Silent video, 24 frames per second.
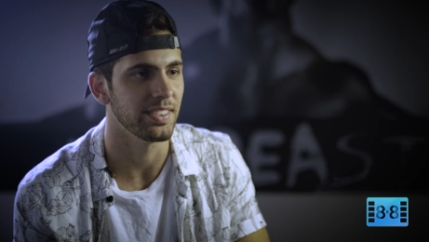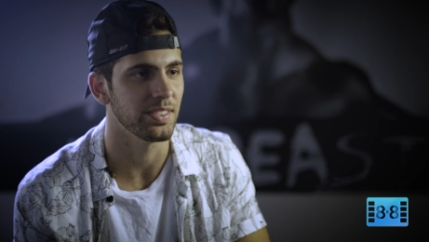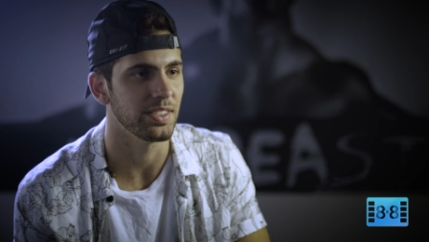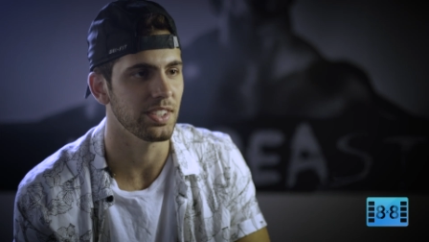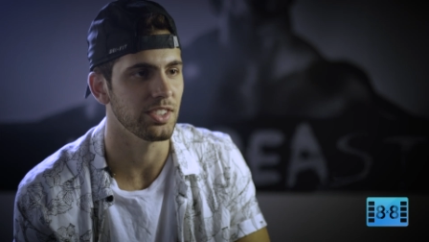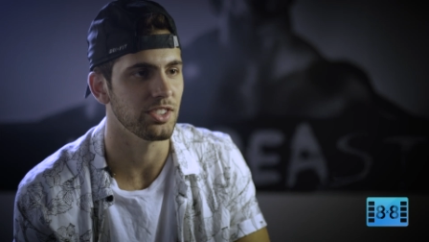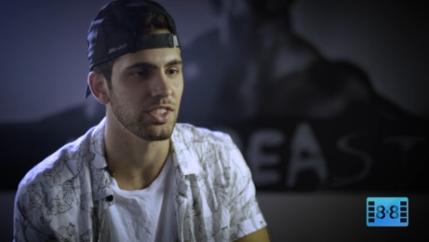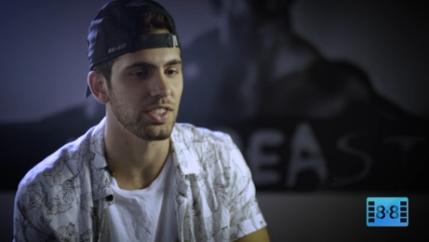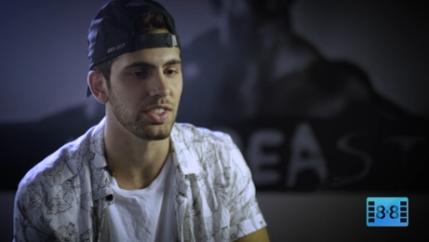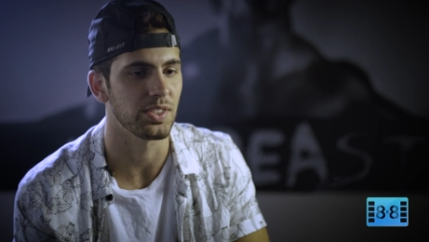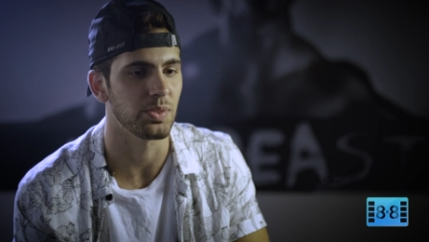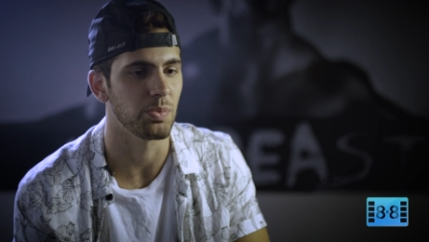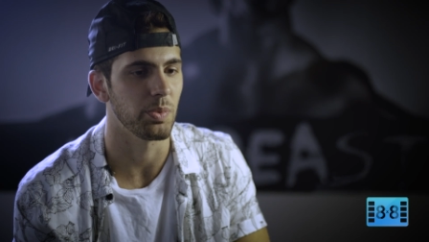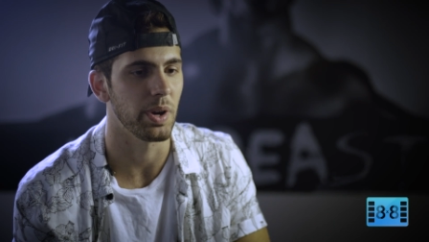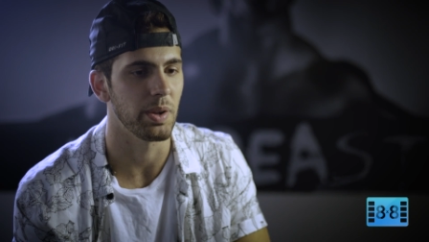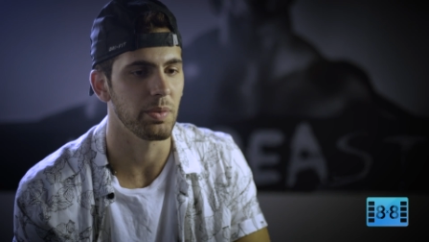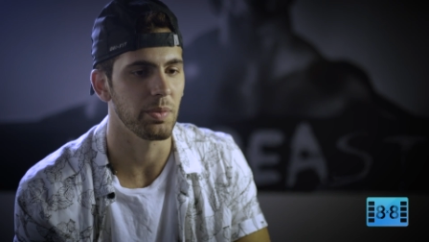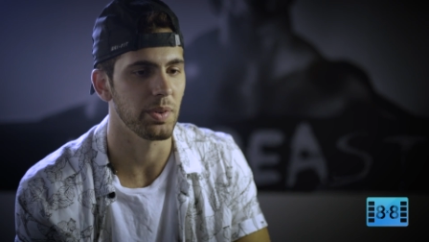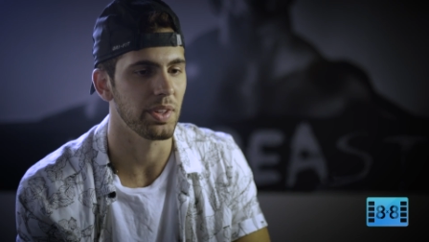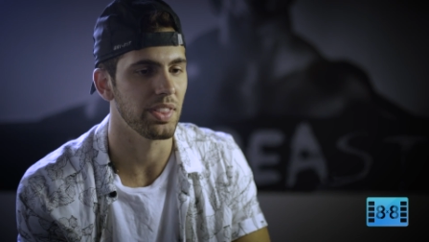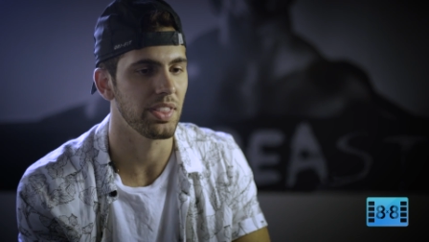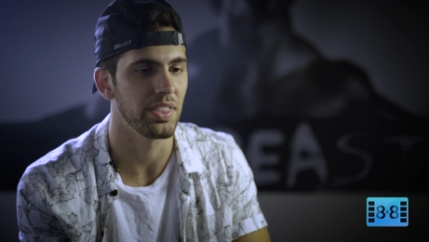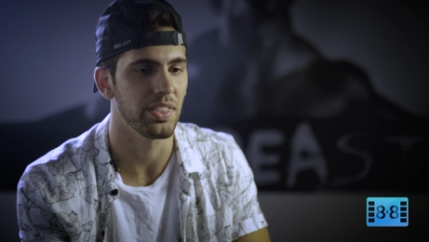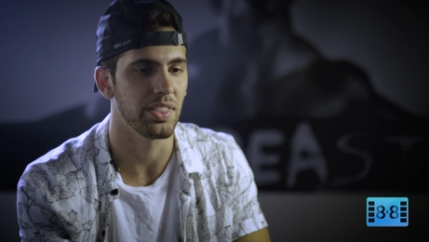and just
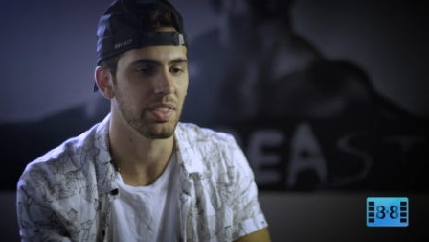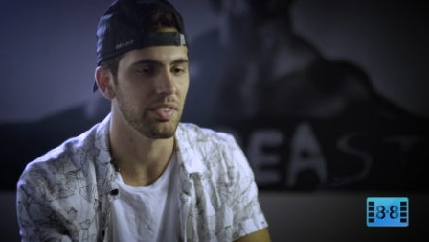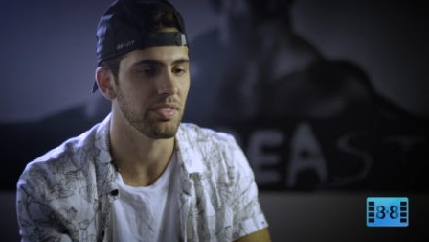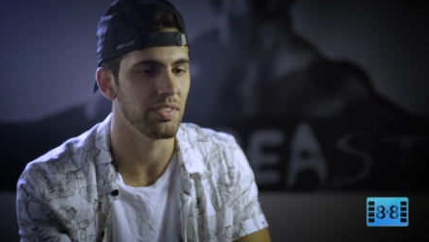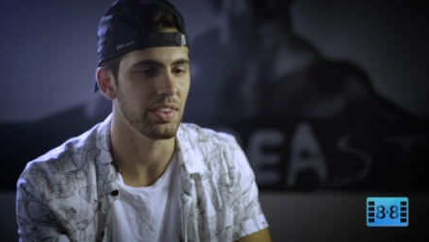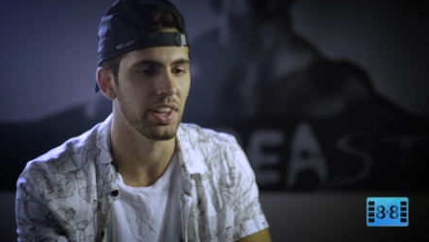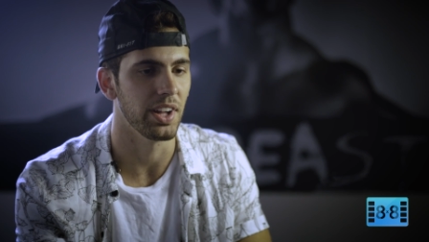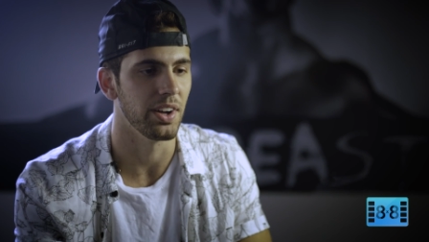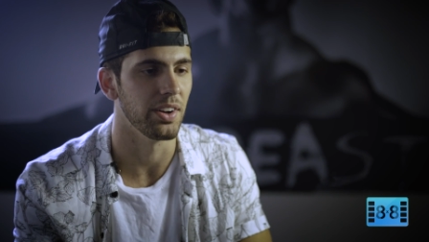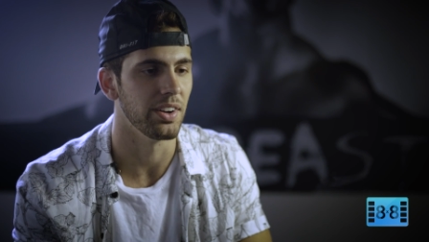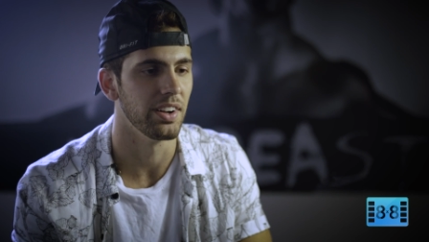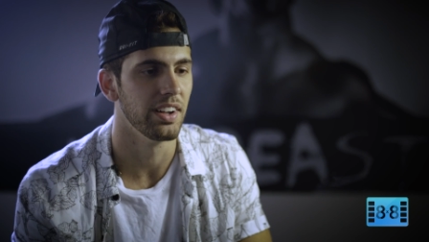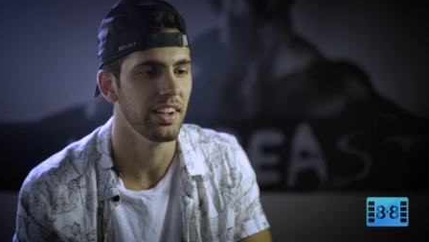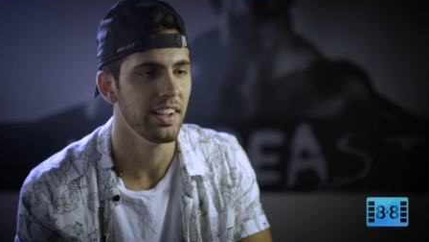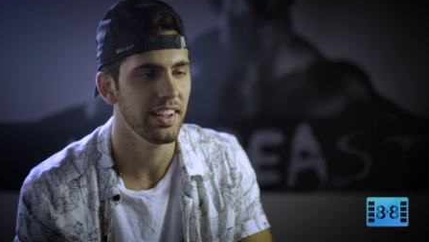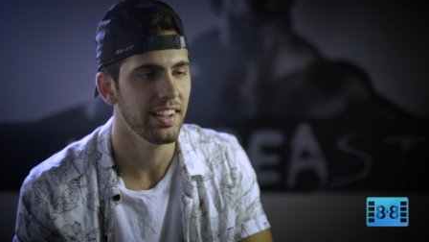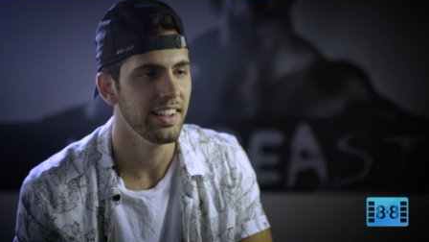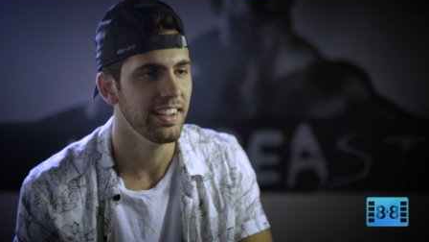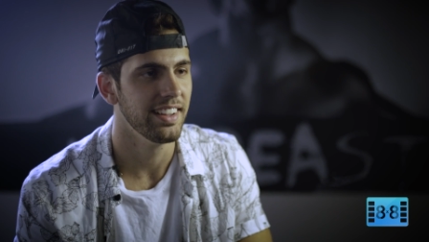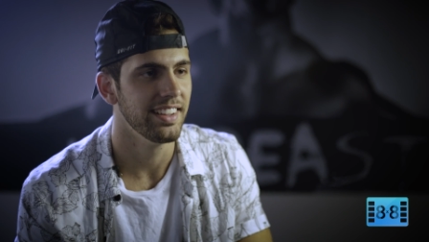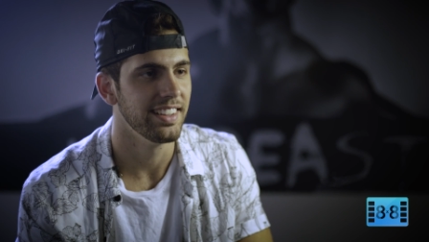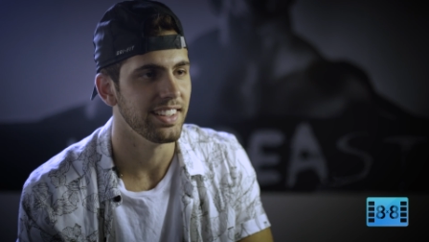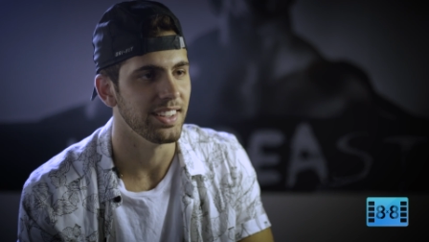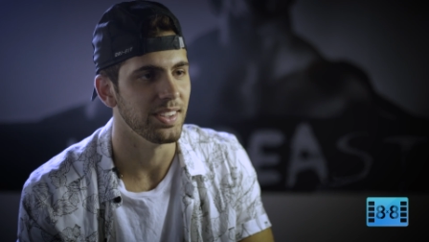went with the flow.
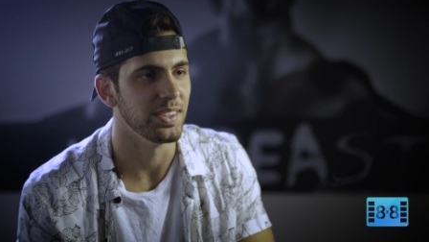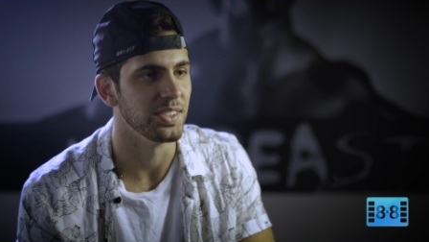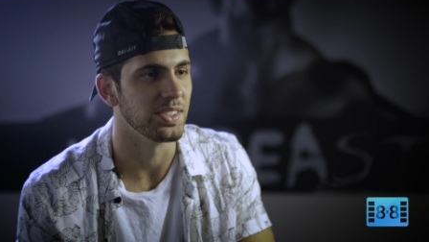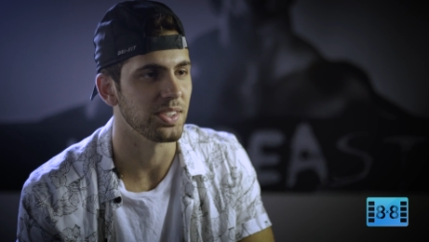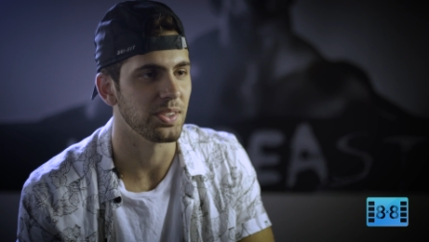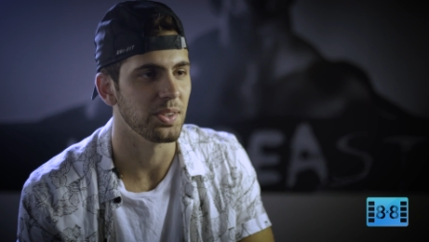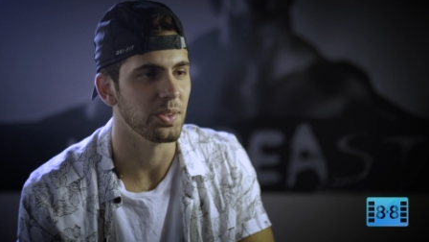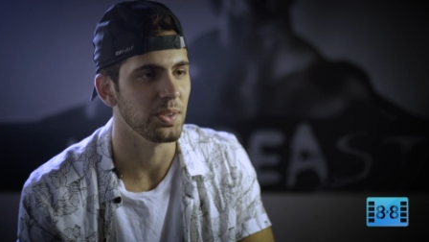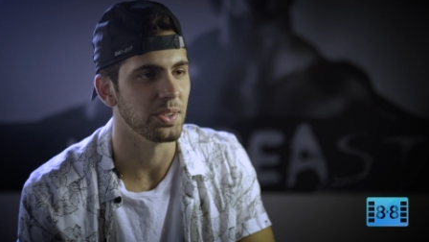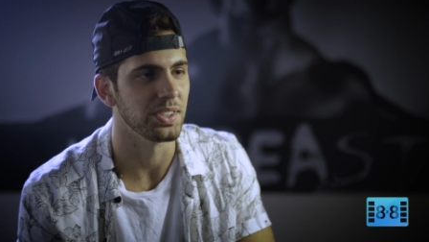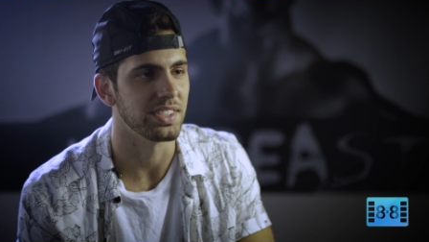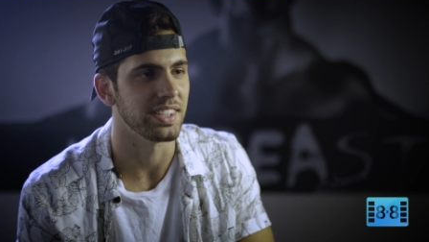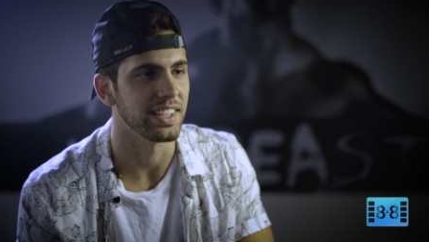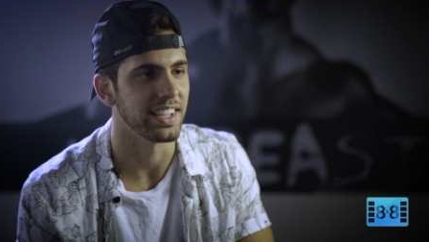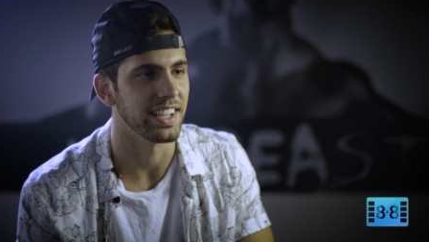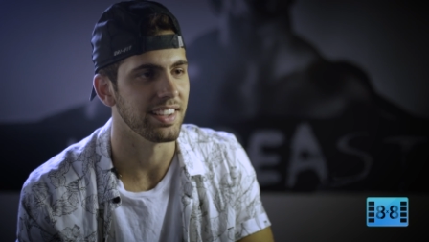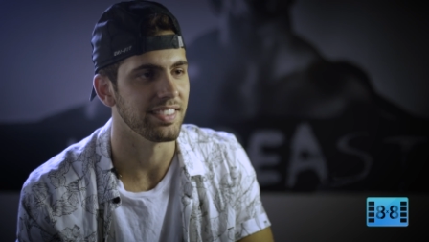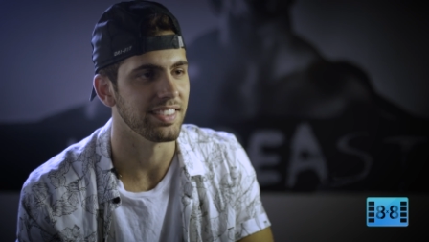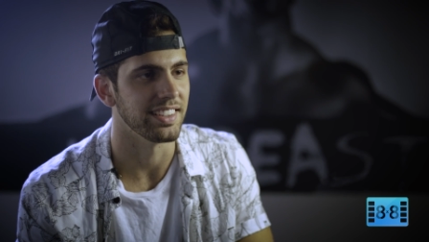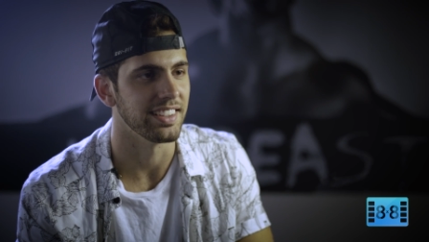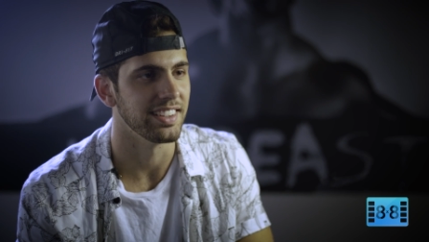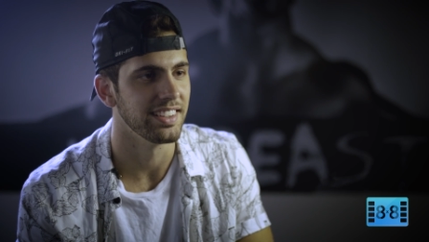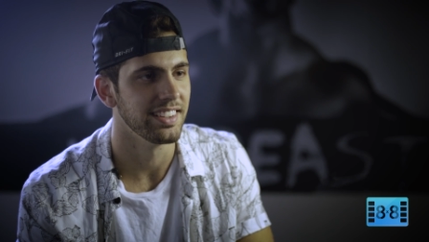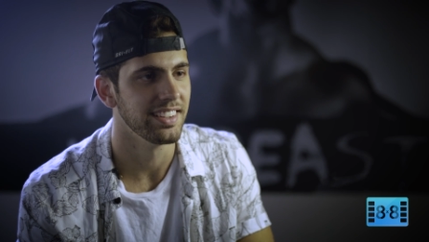It was the coolest thing
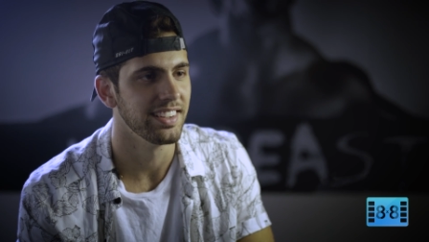ever.